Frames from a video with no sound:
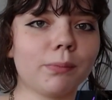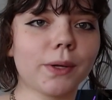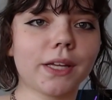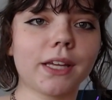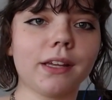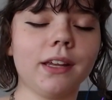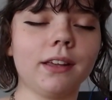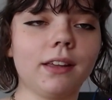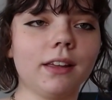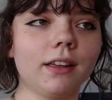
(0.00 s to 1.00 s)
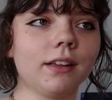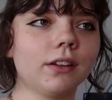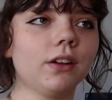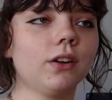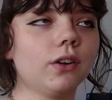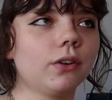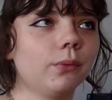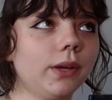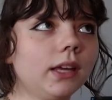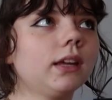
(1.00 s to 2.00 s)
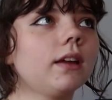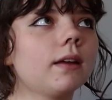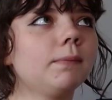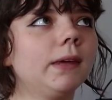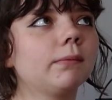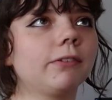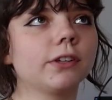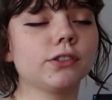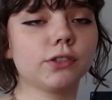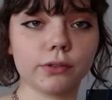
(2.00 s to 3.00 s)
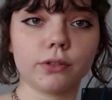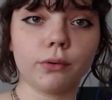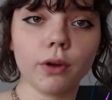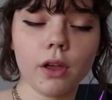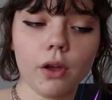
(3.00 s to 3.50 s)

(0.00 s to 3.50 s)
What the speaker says: But me and my friend Susu,